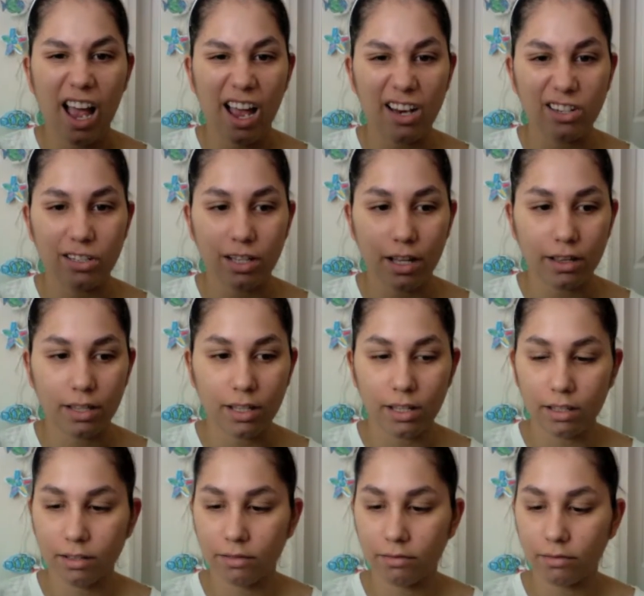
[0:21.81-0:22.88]
I just got
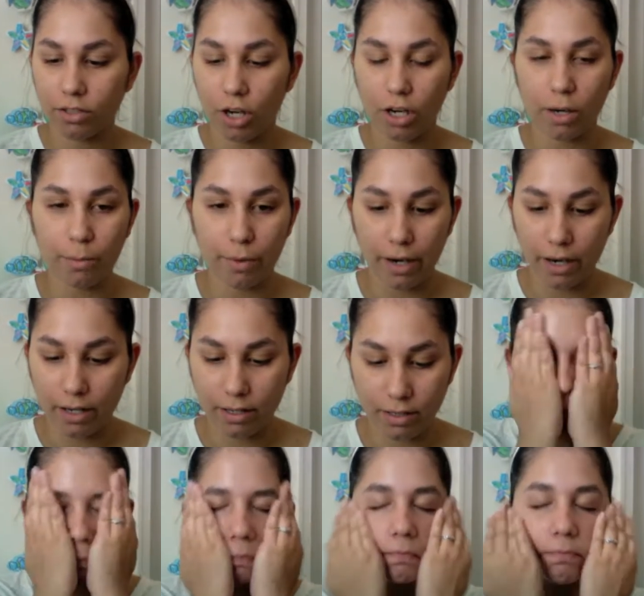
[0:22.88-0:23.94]
the Target brand